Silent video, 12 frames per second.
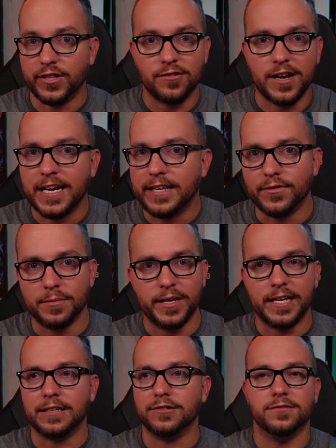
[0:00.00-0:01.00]
They're not
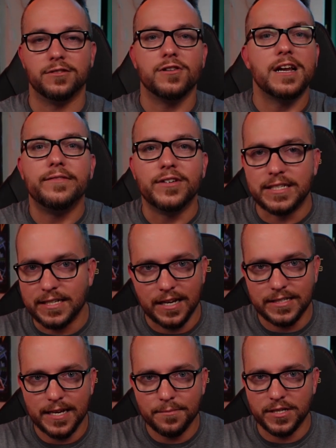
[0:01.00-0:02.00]
even
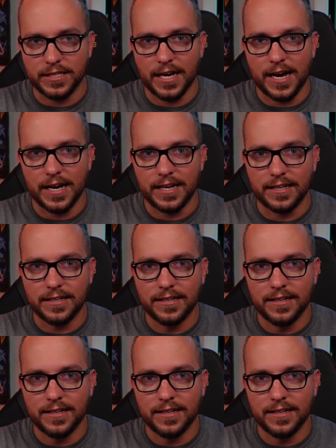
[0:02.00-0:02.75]
attempting to hide it.